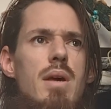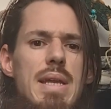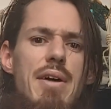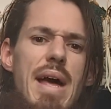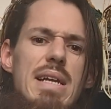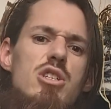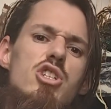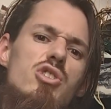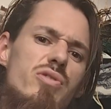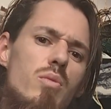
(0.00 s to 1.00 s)
Now that is
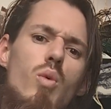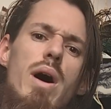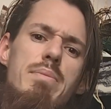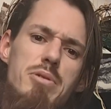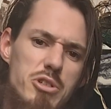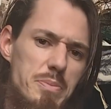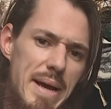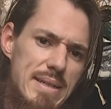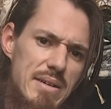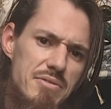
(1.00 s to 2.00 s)
just from one
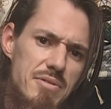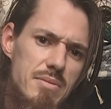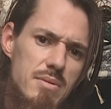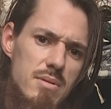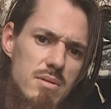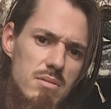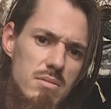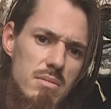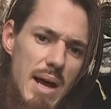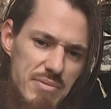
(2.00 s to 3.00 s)
perspective.
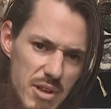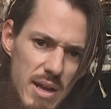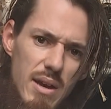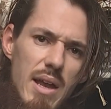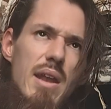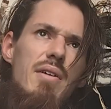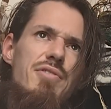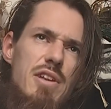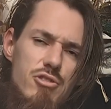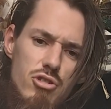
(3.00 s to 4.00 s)
I've done enough
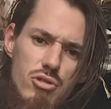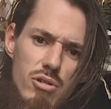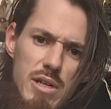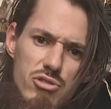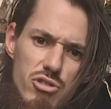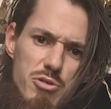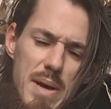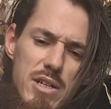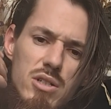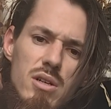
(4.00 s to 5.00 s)
internal
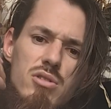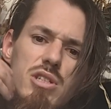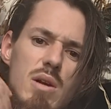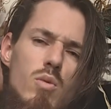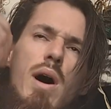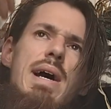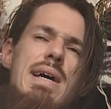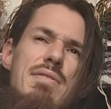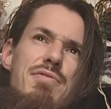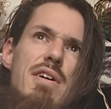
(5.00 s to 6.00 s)
introspection to understand why I
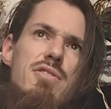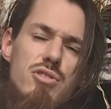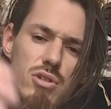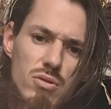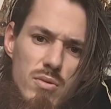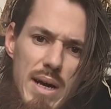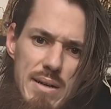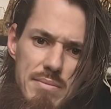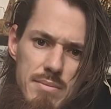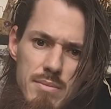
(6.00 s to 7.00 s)
have felt a certain way.
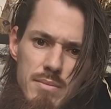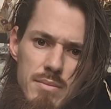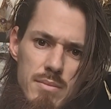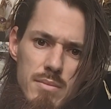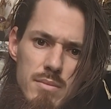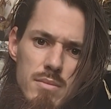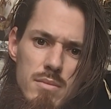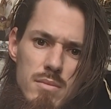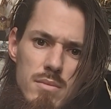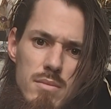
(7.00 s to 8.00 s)

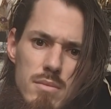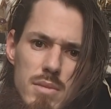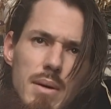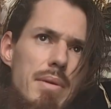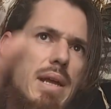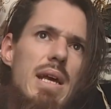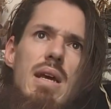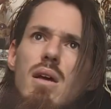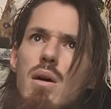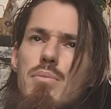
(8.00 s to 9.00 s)

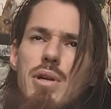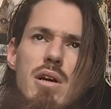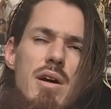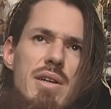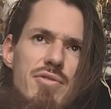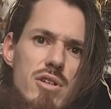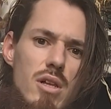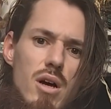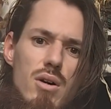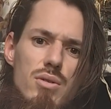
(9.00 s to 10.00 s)
Somebody putting on different
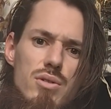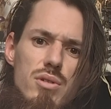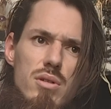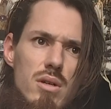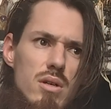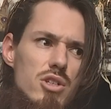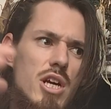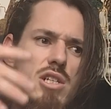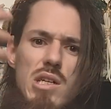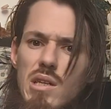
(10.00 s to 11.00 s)
clothes,
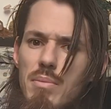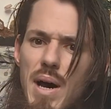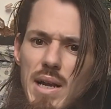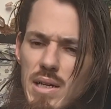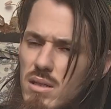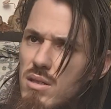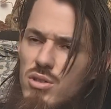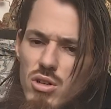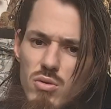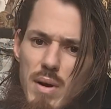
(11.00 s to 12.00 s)
changing their bodies in
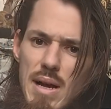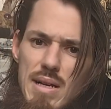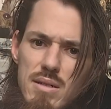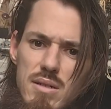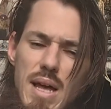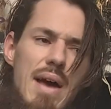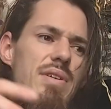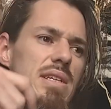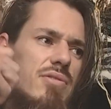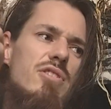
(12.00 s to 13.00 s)
certain ways,
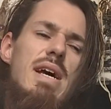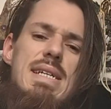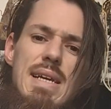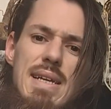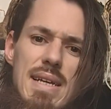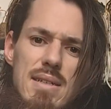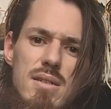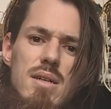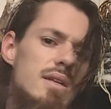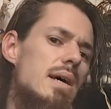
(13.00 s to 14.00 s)
having different identities,
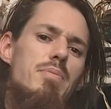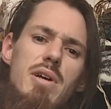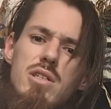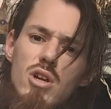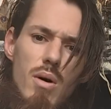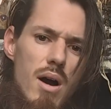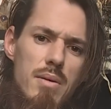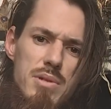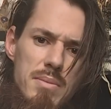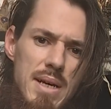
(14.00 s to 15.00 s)
that brings no
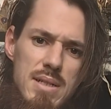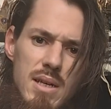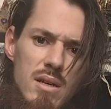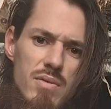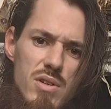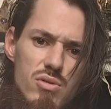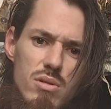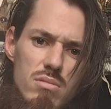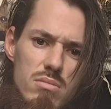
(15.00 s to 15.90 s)
harm to me as an individual.